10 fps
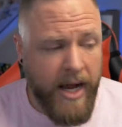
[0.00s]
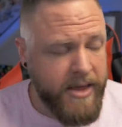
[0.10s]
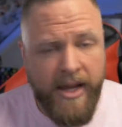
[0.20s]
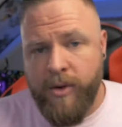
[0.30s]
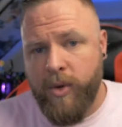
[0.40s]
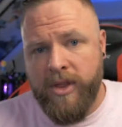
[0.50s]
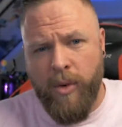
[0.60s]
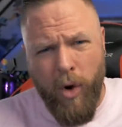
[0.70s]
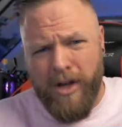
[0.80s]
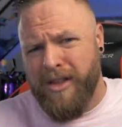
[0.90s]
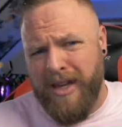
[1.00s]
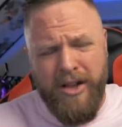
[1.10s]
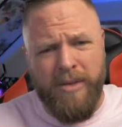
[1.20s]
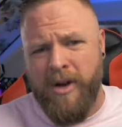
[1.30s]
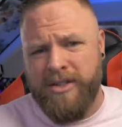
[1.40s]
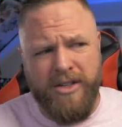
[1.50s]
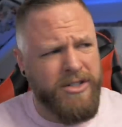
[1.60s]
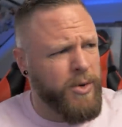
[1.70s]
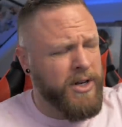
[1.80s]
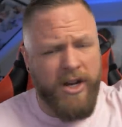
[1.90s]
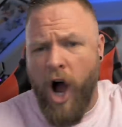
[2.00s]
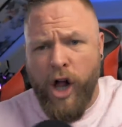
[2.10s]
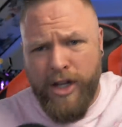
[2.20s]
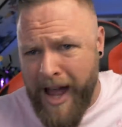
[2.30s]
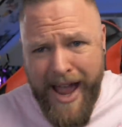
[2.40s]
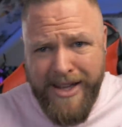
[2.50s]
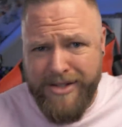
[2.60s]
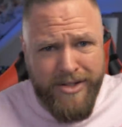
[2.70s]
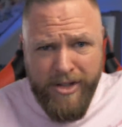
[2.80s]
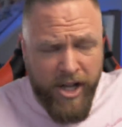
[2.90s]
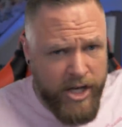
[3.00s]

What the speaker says: I think with the work that Elon Musk is doing to colonize the